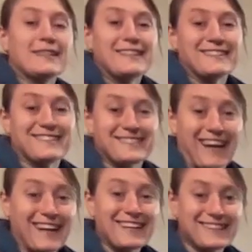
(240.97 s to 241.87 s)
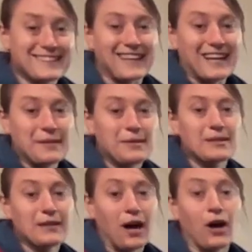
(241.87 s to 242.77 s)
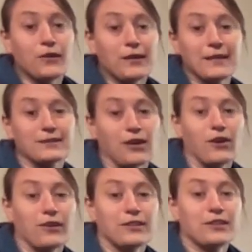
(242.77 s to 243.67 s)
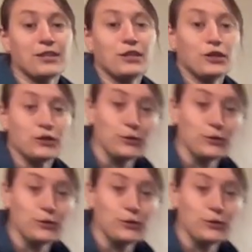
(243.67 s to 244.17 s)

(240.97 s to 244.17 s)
is exactly the same, only it's on your